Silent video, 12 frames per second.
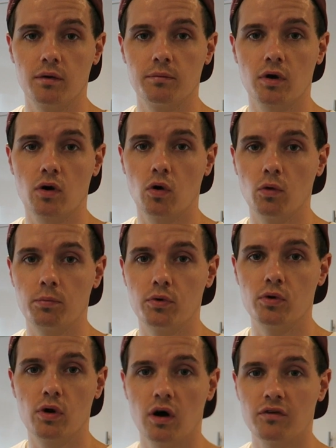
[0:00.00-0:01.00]
um, a cold
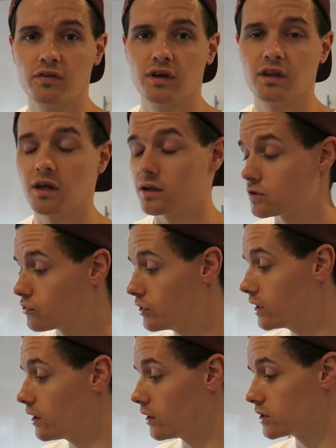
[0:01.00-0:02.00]
brew coffee in there. And it's
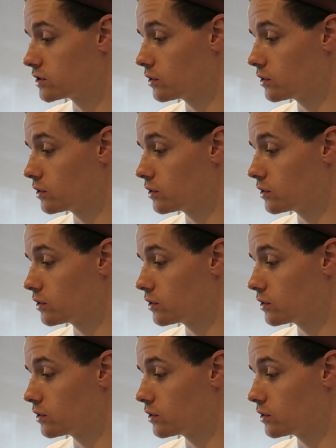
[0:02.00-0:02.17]
really nice.